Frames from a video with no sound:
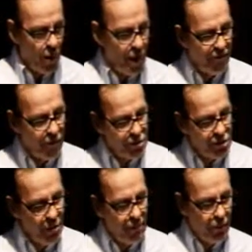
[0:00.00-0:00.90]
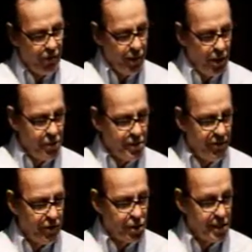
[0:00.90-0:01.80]
Well, first you improve the use
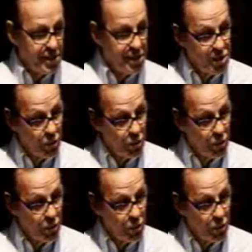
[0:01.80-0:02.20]
efficiency,